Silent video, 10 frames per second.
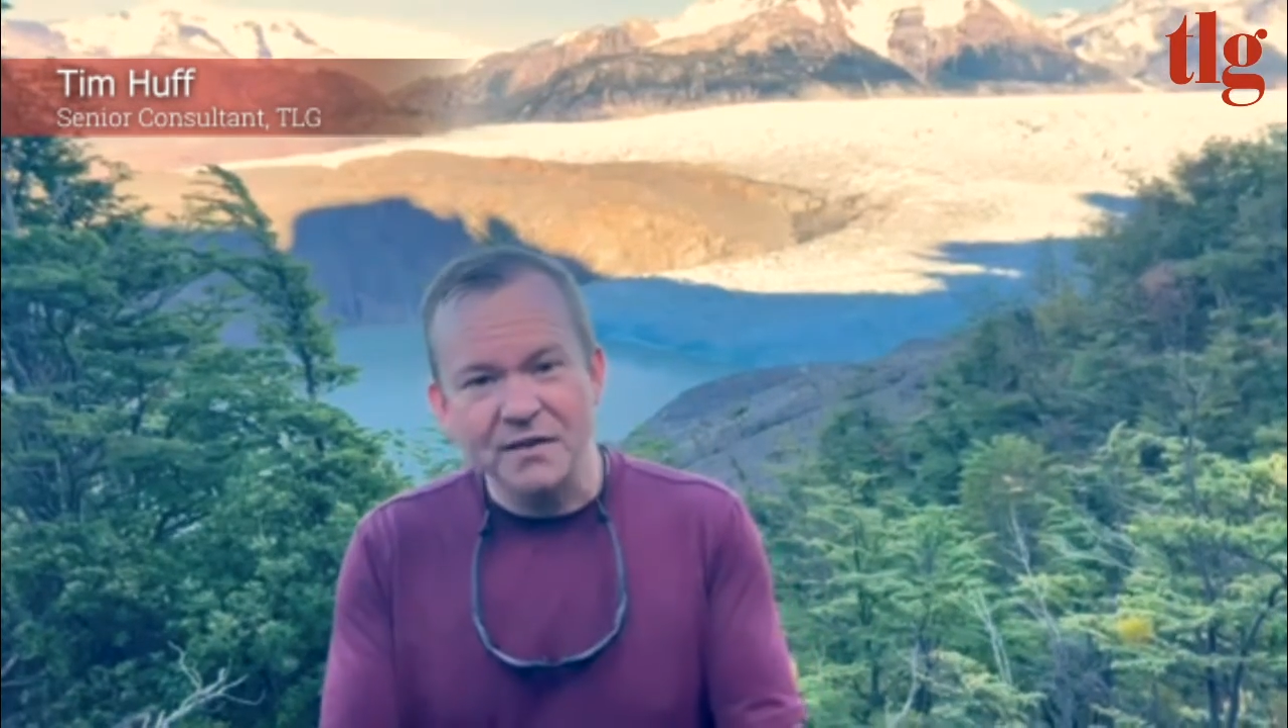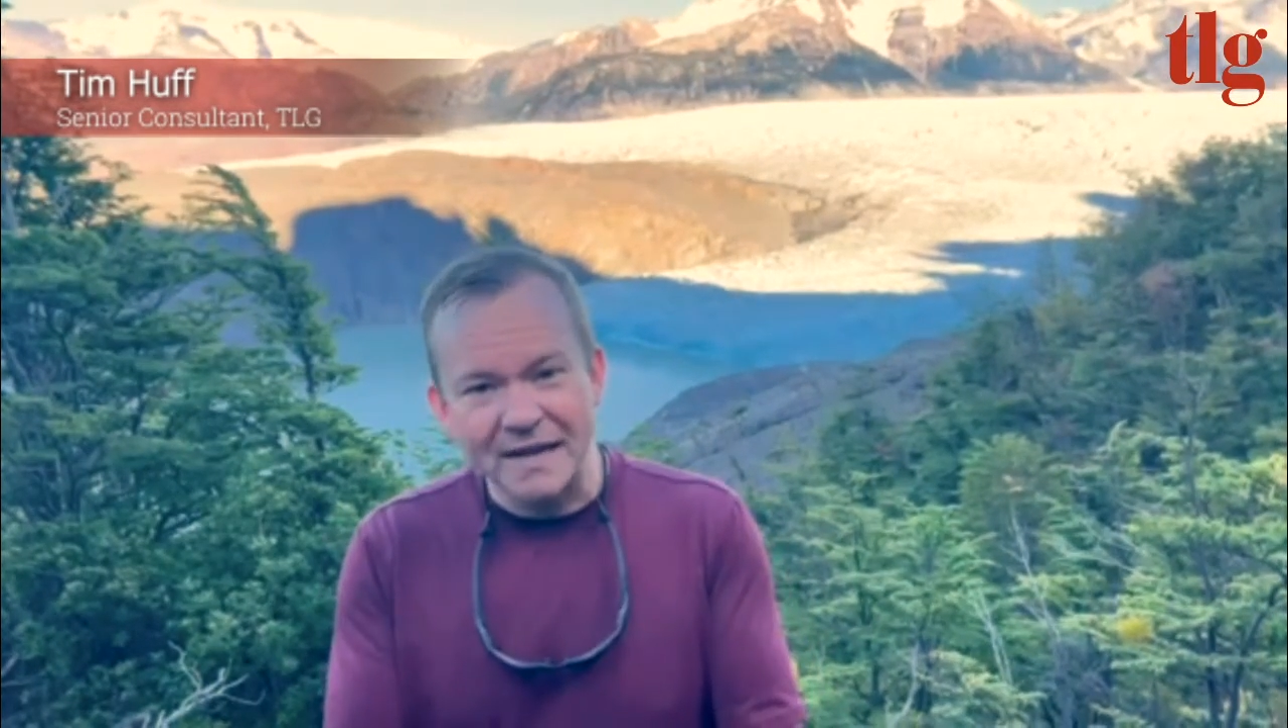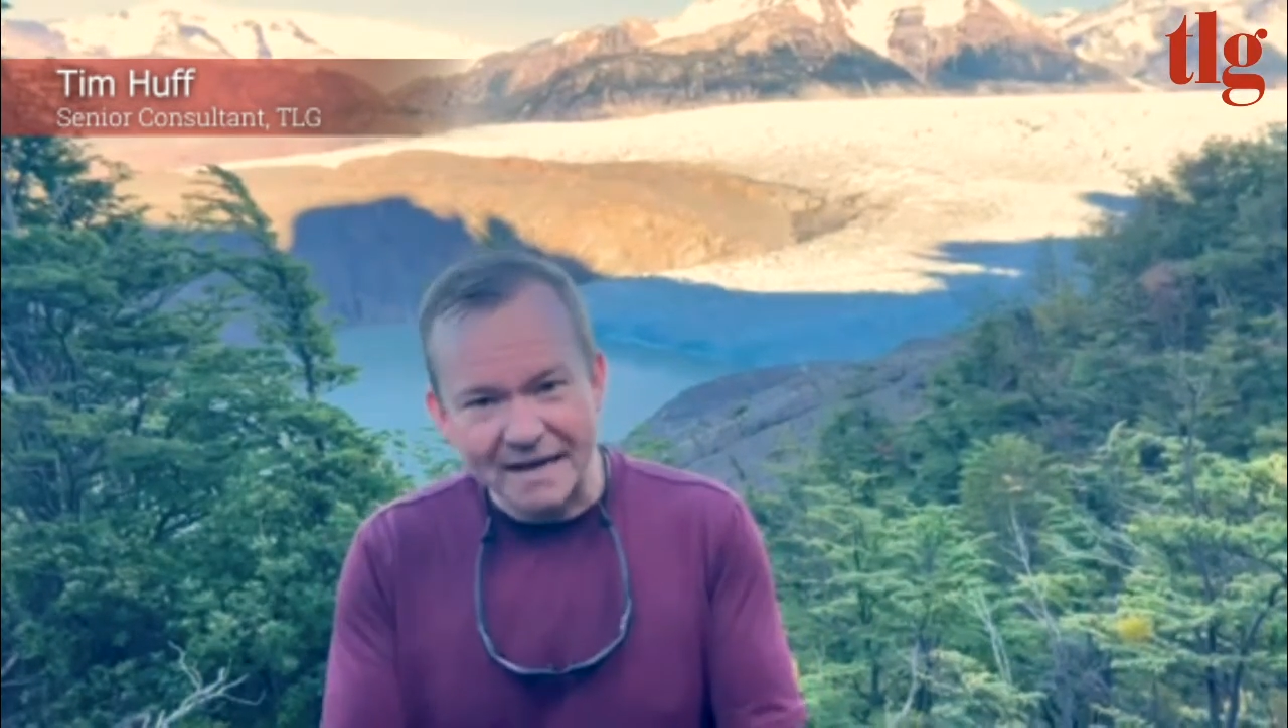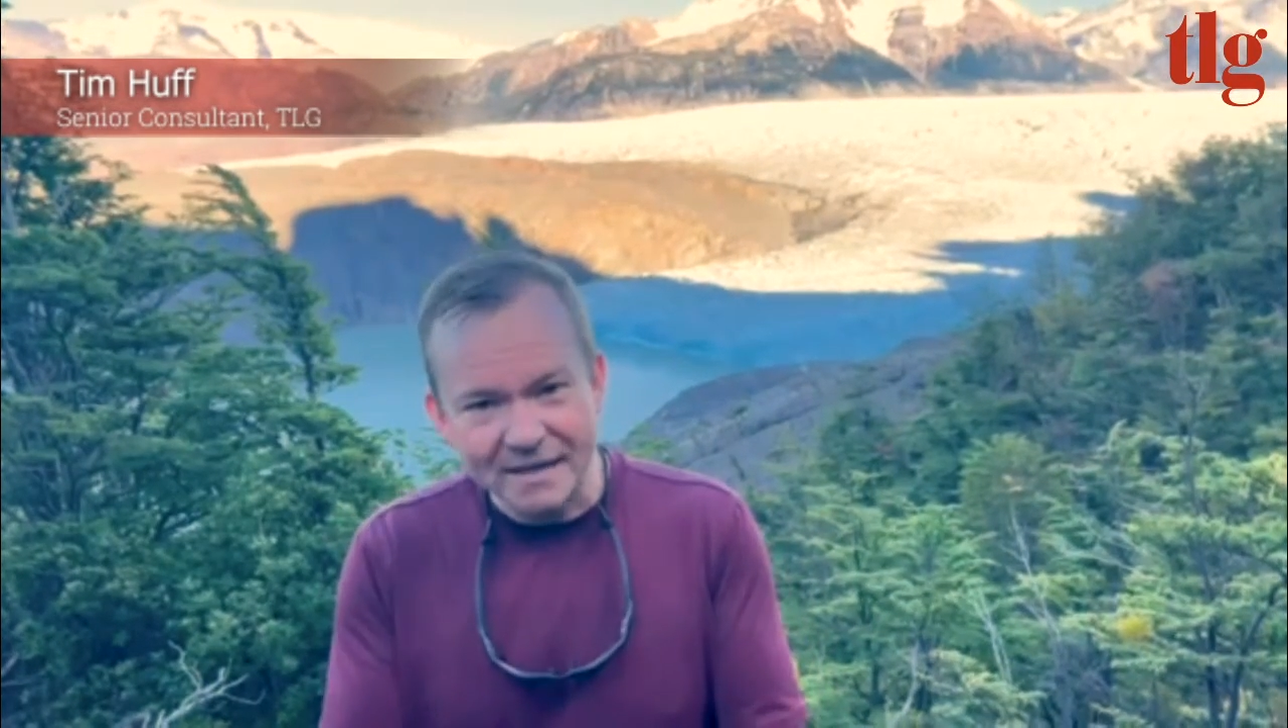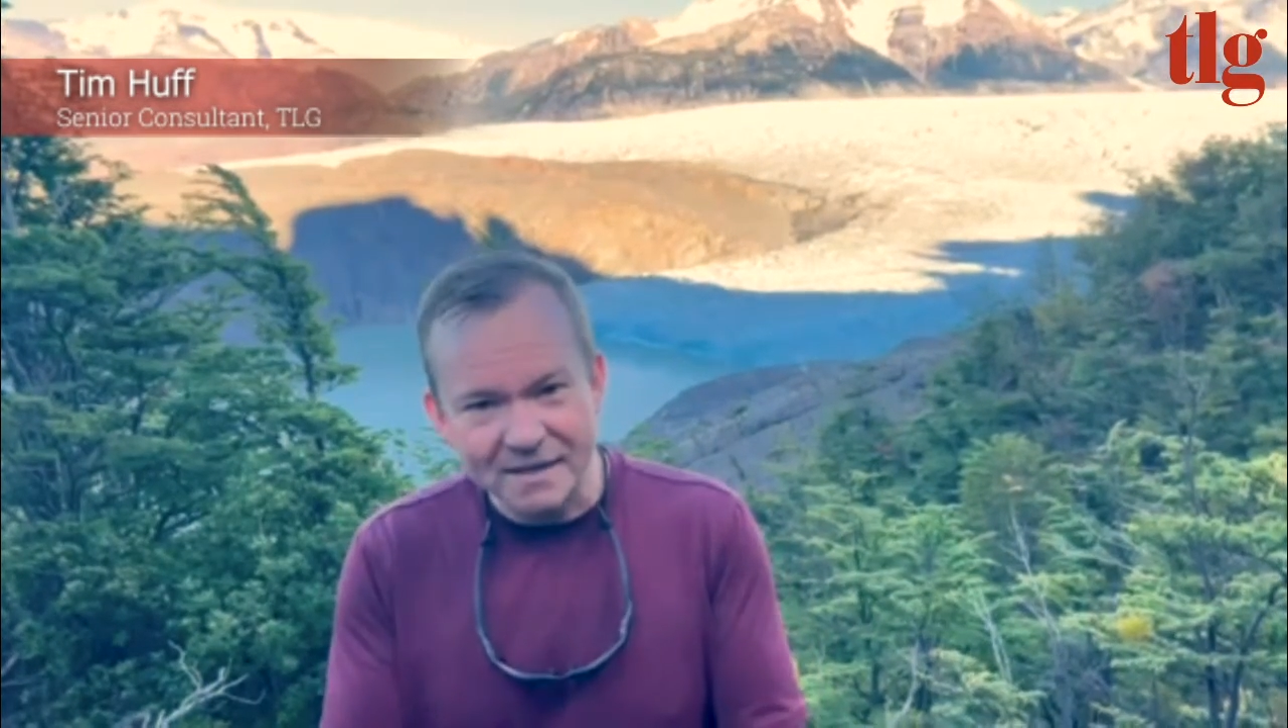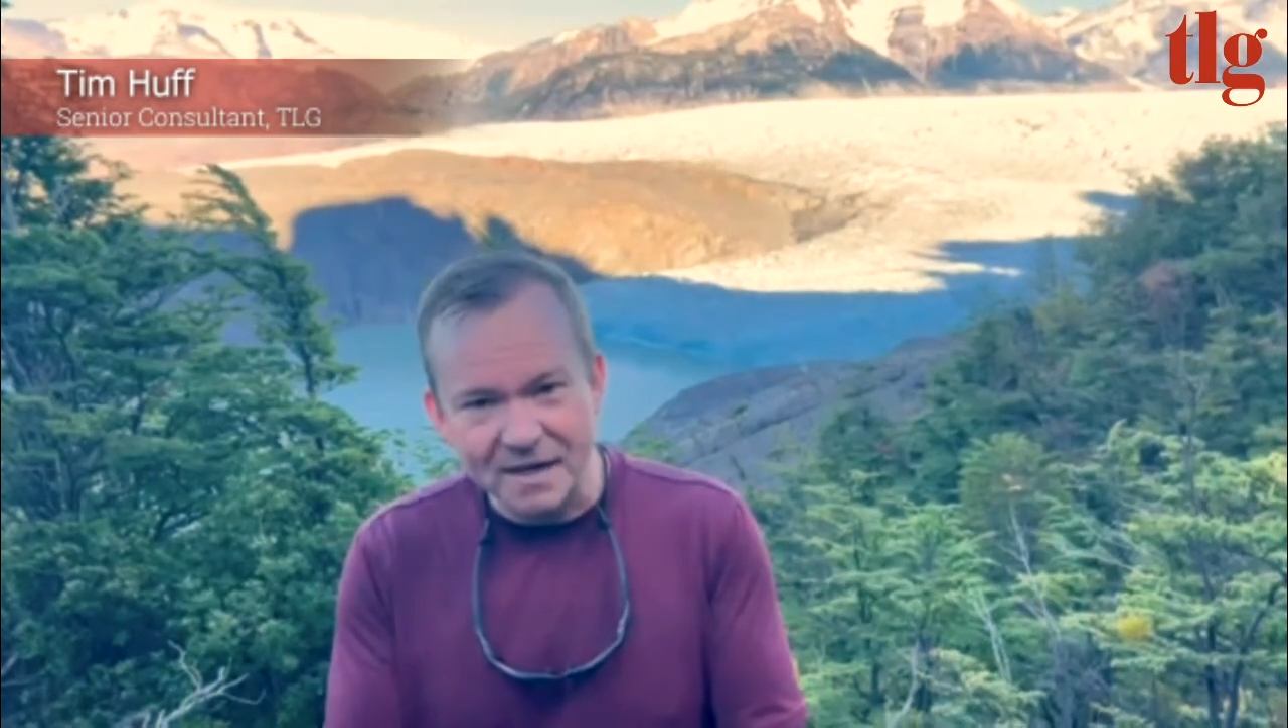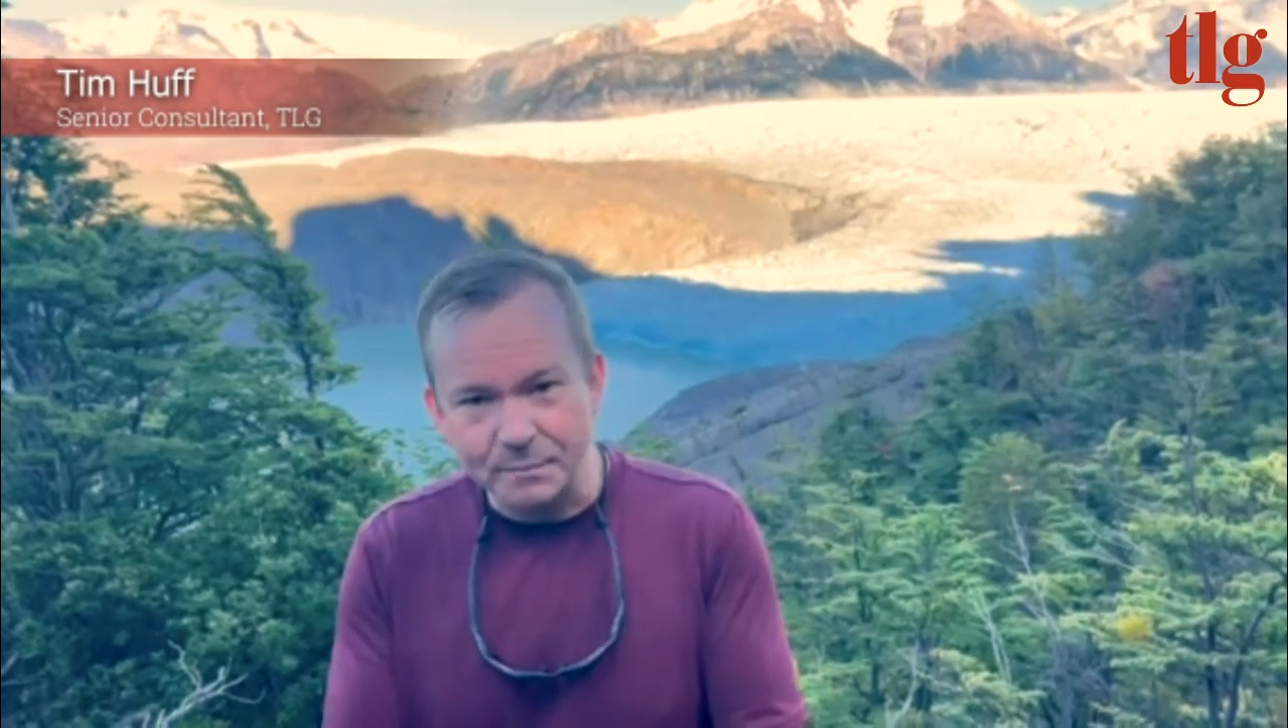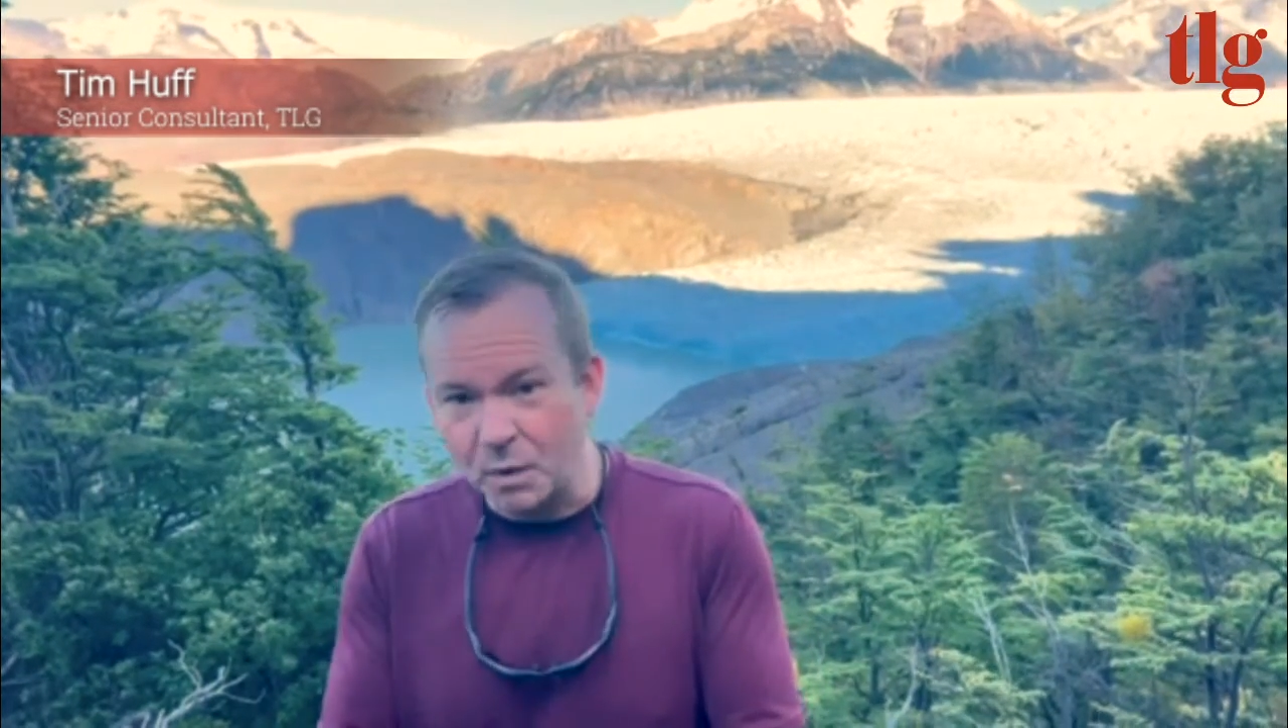the next step